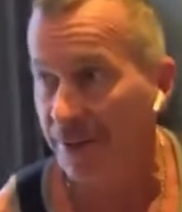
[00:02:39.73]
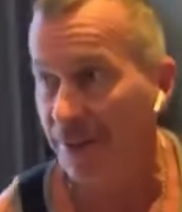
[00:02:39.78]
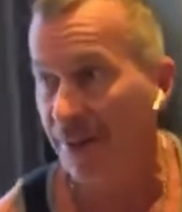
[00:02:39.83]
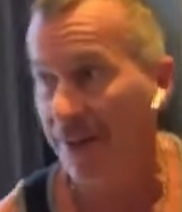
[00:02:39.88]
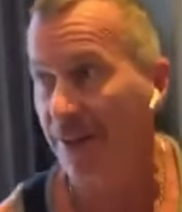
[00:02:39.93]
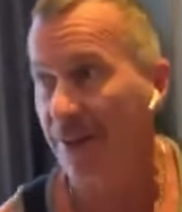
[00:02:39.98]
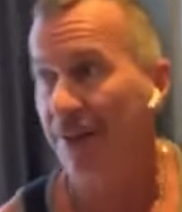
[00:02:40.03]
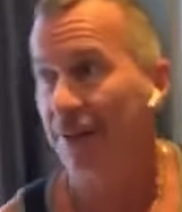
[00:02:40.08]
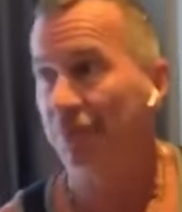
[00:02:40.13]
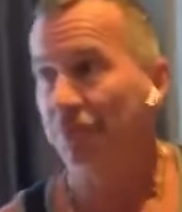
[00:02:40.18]

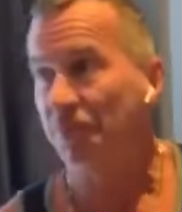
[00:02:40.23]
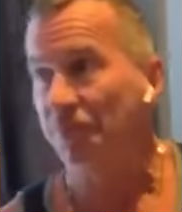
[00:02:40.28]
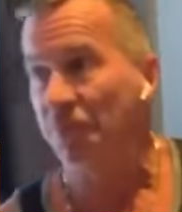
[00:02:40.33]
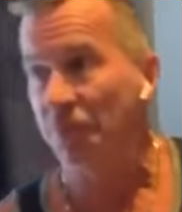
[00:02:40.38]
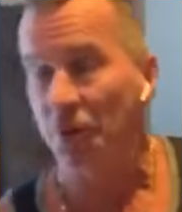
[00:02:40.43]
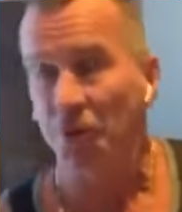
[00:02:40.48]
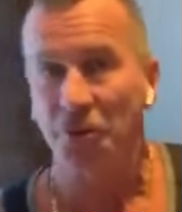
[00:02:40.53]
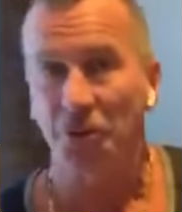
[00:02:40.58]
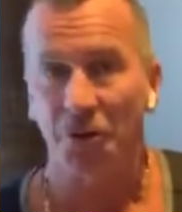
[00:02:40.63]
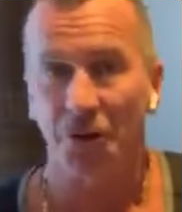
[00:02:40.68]

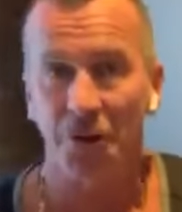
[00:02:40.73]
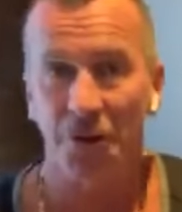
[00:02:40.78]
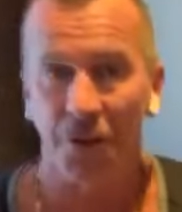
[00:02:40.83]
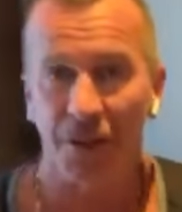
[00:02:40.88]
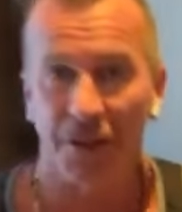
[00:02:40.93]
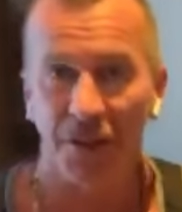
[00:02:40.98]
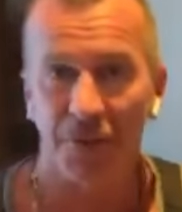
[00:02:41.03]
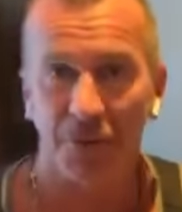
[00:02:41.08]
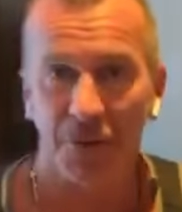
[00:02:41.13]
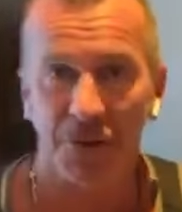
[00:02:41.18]
Not that I
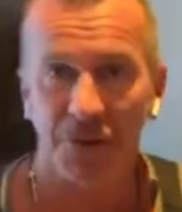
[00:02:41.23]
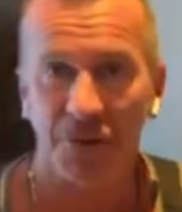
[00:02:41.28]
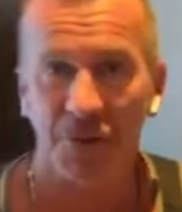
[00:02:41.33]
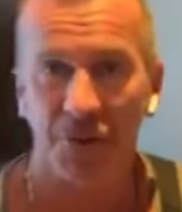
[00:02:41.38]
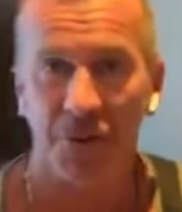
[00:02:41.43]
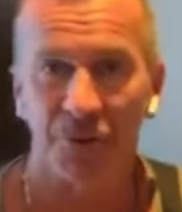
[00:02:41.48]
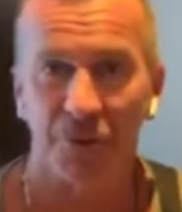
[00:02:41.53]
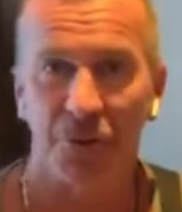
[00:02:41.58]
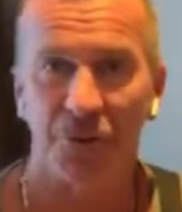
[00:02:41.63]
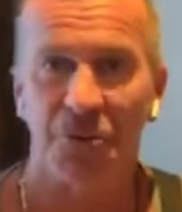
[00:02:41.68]
think of
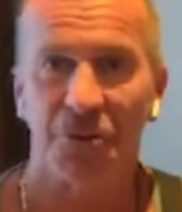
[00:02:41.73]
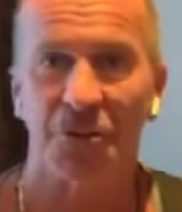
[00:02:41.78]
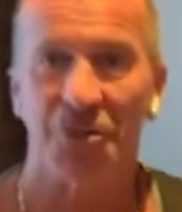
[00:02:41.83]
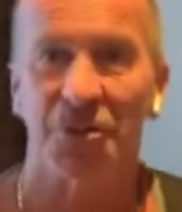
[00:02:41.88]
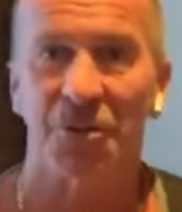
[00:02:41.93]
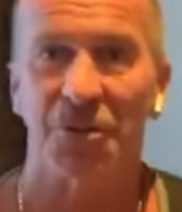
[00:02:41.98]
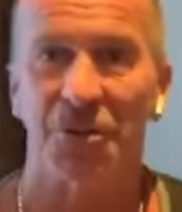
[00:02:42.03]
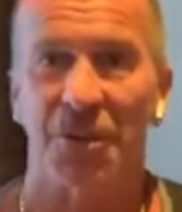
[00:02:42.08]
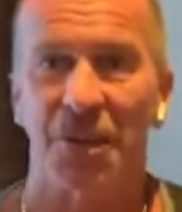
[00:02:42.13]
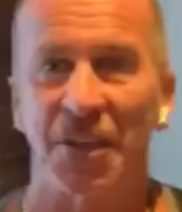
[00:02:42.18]
myself, but
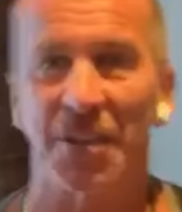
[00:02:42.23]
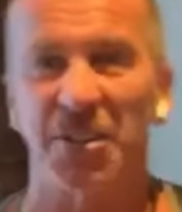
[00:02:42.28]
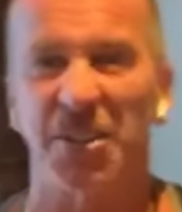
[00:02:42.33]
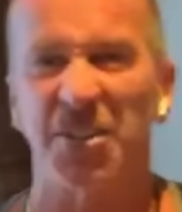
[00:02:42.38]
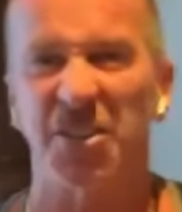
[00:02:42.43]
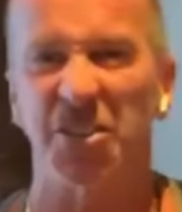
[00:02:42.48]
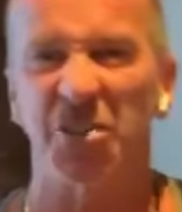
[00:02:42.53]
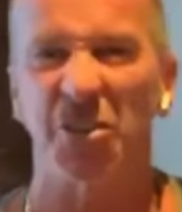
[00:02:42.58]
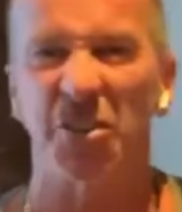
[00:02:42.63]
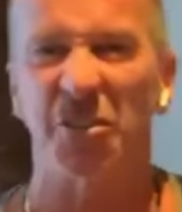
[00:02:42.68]
just
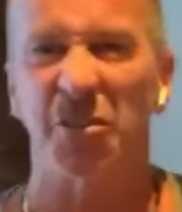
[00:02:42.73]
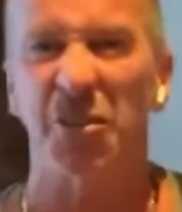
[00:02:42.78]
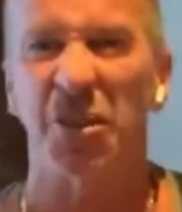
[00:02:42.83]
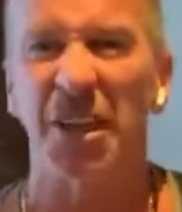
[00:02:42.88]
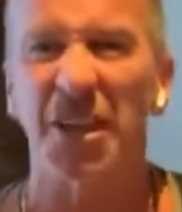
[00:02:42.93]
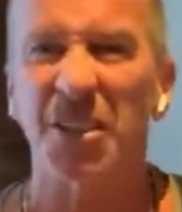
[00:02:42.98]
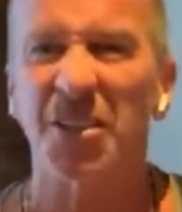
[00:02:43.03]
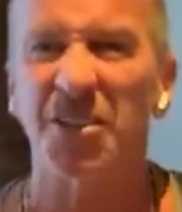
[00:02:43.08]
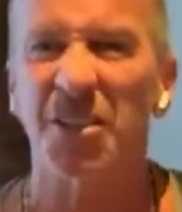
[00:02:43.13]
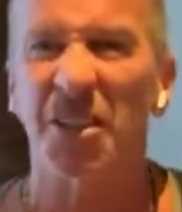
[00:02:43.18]
things
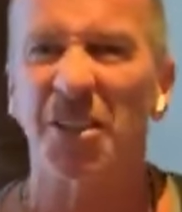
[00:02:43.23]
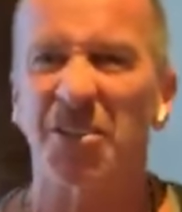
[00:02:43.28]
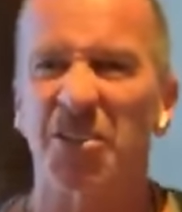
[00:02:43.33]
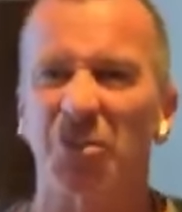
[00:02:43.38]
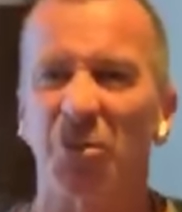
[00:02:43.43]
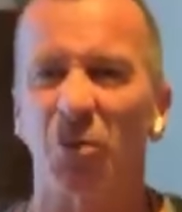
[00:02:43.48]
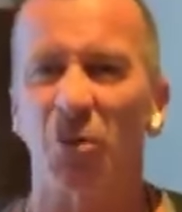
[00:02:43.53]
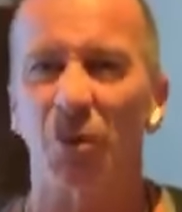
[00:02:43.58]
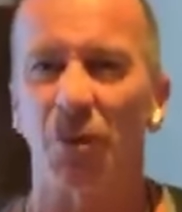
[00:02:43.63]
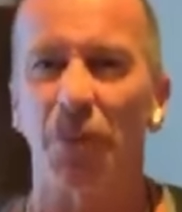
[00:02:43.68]
that
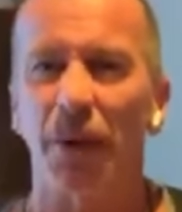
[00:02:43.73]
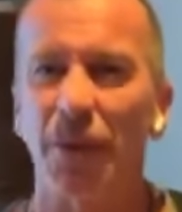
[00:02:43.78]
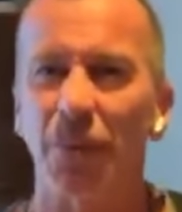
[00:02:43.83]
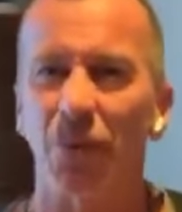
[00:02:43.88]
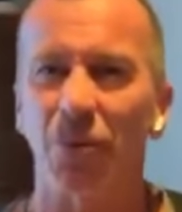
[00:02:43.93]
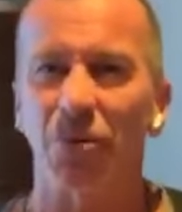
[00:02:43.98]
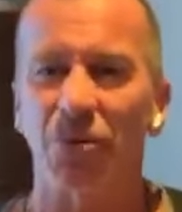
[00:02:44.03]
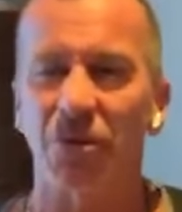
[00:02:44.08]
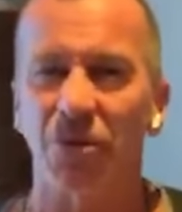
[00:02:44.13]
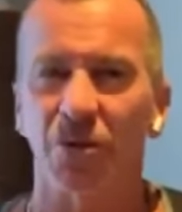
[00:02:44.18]

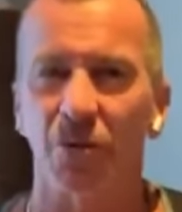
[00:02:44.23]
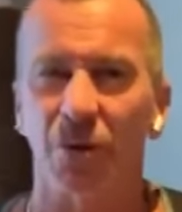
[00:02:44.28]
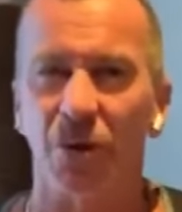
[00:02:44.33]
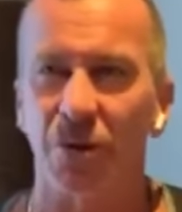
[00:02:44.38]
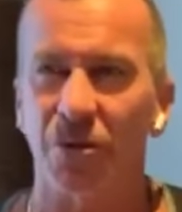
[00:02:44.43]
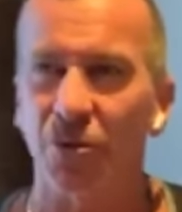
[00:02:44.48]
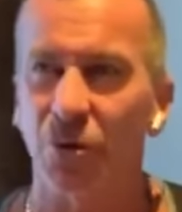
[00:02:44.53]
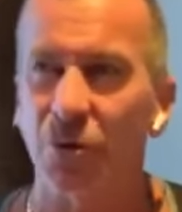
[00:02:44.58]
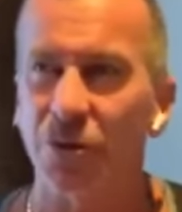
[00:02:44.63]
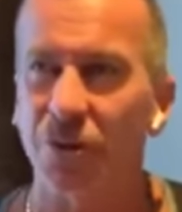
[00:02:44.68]
when
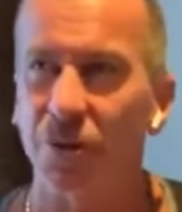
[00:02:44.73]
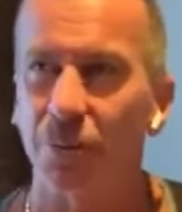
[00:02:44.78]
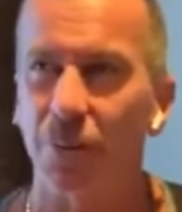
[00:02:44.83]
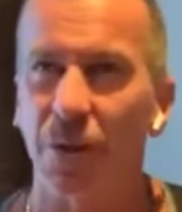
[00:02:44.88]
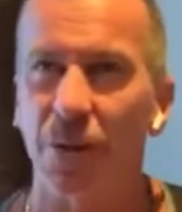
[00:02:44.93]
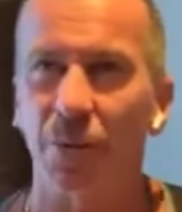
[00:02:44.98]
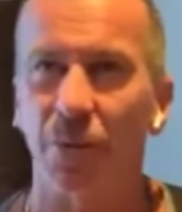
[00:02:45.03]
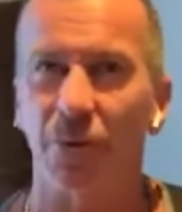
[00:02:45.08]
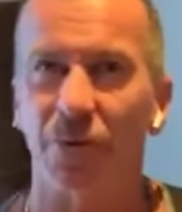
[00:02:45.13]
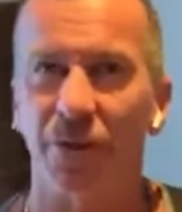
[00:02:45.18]
I talk to
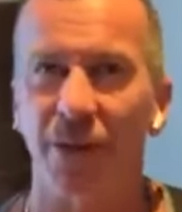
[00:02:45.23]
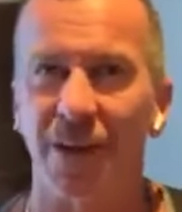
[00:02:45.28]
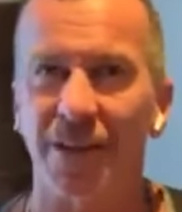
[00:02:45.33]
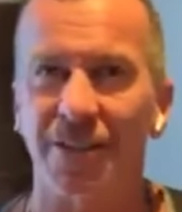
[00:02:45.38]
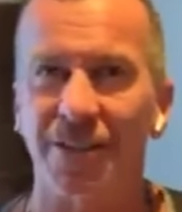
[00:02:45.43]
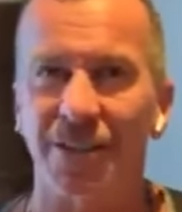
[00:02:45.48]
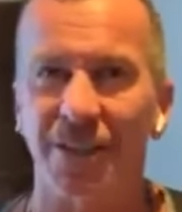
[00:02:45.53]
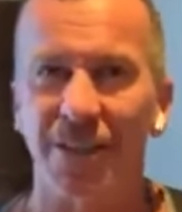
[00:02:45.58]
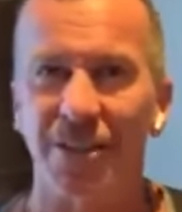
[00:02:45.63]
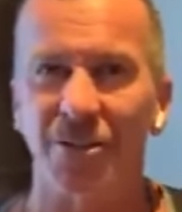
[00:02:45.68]
people,
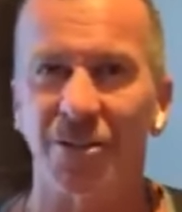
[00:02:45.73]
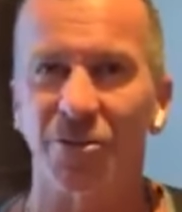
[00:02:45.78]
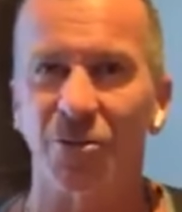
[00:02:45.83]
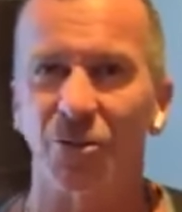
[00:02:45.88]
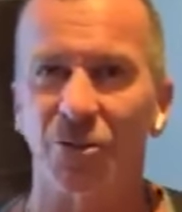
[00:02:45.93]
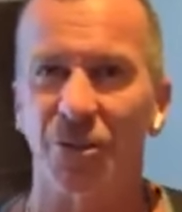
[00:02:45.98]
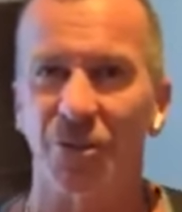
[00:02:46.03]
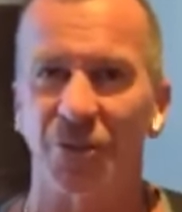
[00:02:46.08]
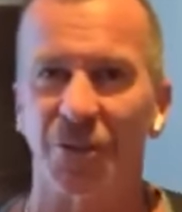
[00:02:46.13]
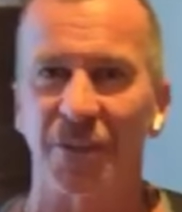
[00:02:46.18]
they're the
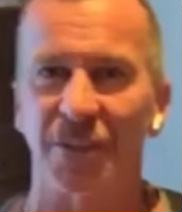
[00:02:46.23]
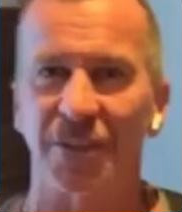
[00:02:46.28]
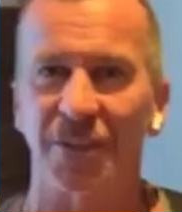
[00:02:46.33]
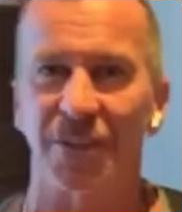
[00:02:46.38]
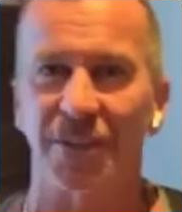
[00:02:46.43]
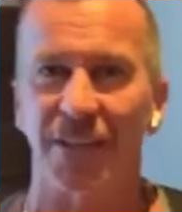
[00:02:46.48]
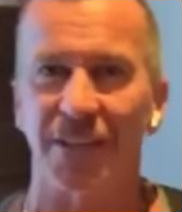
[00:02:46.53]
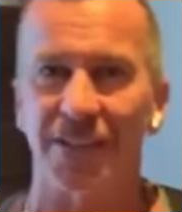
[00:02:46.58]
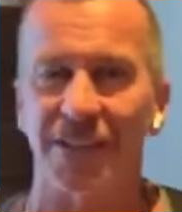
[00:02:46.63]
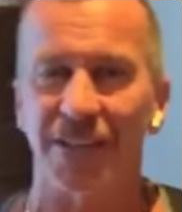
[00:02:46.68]
sorts of things
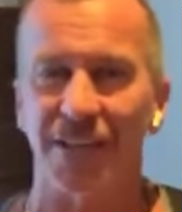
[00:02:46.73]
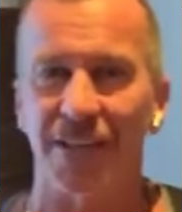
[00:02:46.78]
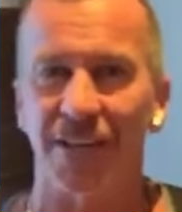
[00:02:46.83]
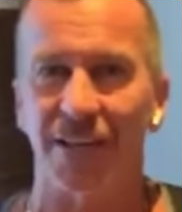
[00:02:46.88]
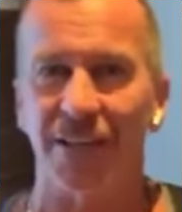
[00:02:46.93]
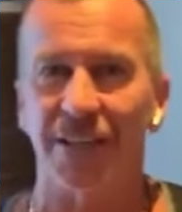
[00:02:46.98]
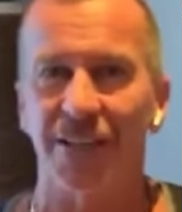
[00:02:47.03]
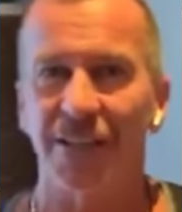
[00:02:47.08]
that they say.